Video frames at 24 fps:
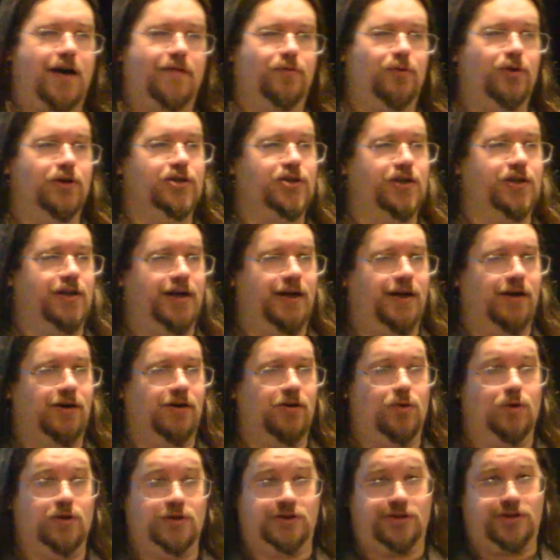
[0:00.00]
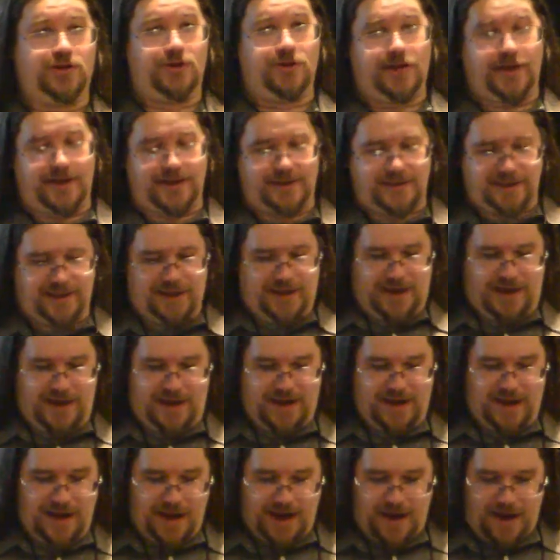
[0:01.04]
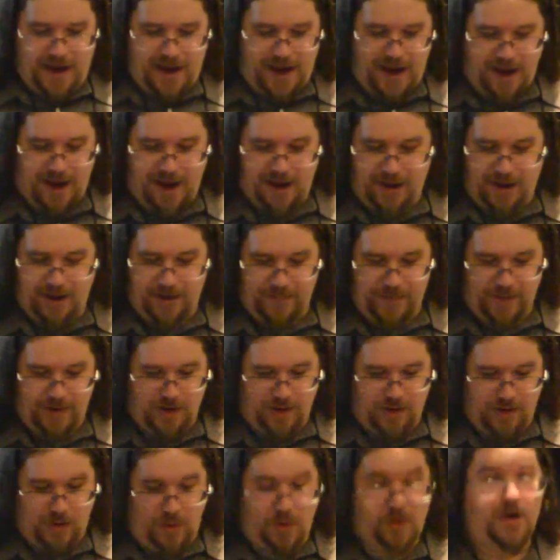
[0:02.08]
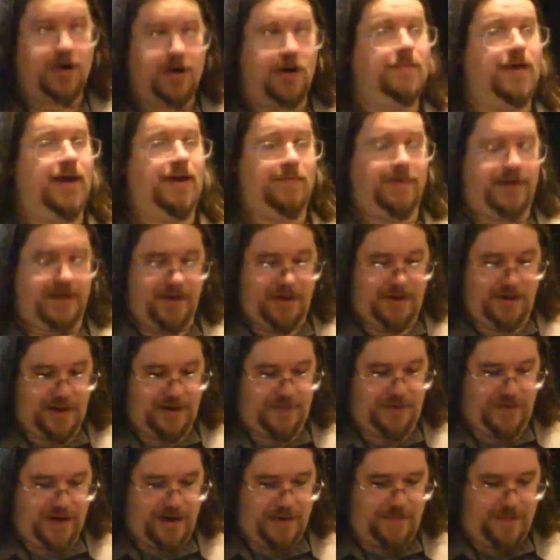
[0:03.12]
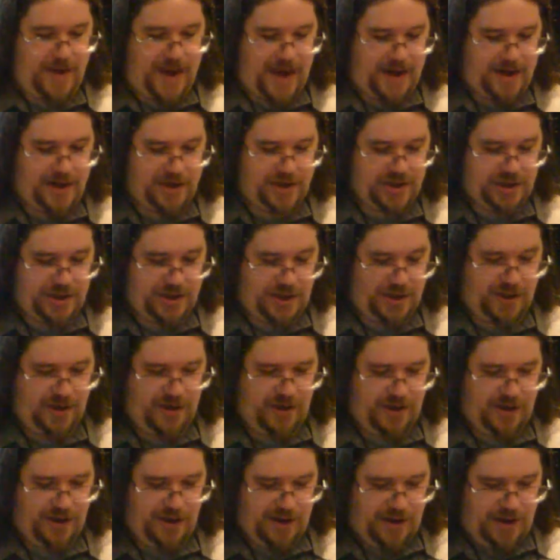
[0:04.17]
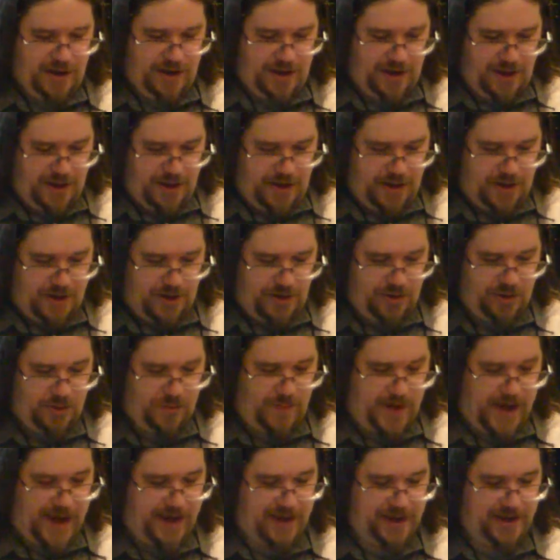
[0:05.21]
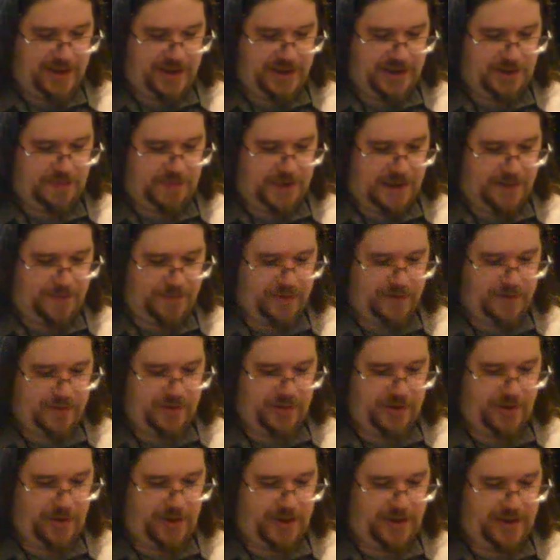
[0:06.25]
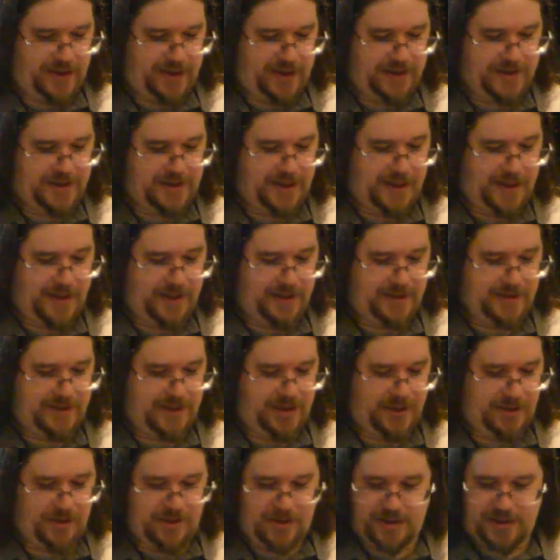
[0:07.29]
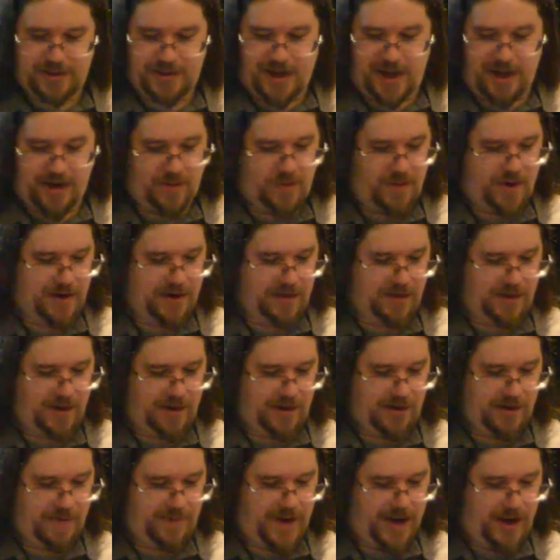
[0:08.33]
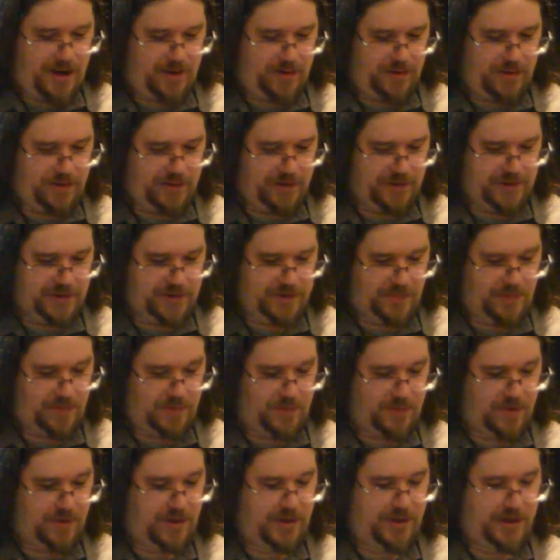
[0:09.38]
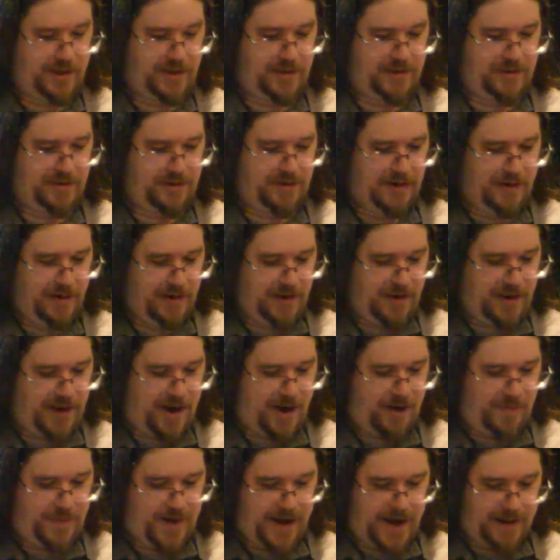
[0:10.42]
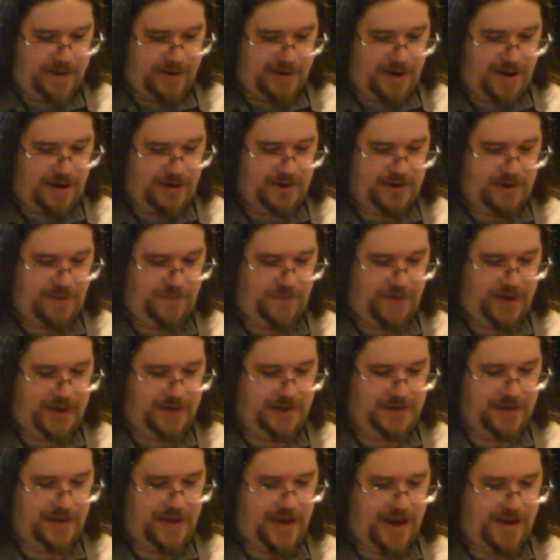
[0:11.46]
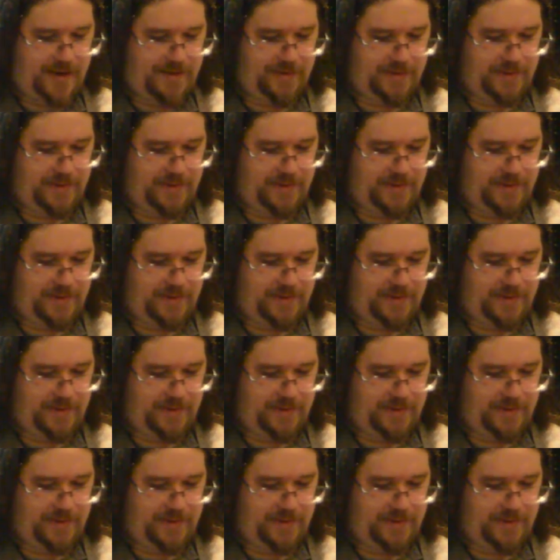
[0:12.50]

engineer or student, or maybe you're even a manager who manages people doing these things, and you just kind of want to learn about SOAR and how Python can fit into that.